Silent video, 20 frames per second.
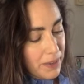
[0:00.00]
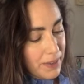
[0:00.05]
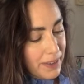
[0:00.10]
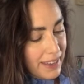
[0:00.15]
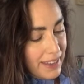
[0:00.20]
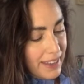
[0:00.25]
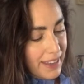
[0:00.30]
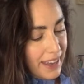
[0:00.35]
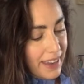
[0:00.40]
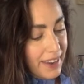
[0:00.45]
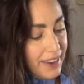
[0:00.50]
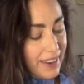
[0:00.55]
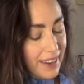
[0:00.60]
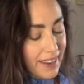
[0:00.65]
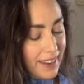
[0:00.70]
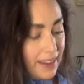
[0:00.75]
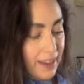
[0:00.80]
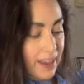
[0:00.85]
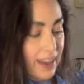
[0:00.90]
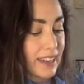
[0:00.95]
E.
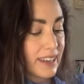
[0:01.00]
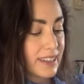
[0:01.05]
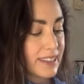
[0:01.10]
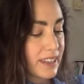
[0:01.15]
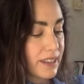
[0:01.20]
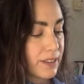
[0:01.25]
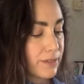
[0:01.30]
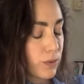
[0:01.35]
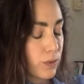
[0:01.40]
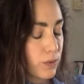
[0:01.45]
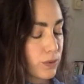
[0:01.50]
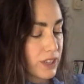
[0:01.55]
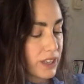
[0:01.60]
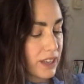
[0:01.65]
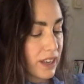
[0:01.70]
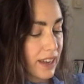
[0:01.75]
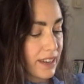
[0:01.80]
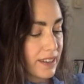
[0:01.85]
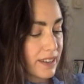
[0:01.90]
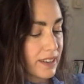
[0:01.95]
Henley,
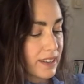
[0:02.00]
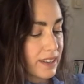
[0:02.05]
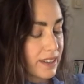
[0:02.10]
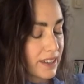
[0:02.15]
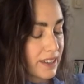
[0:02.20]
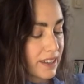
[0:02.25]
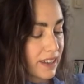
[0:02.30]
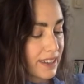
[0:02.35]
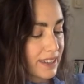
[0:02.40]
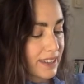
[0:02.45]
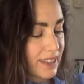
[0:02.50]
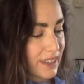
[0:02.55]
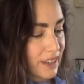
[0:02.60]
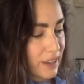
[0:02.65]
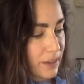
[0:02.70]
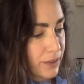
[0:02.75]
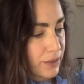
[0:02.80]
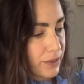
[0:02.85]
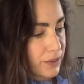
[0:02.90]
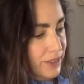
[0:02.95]
1849 to
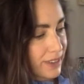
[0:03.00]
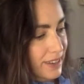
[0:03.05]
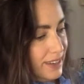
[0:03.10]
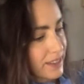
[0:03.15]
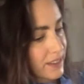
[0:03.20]
1903.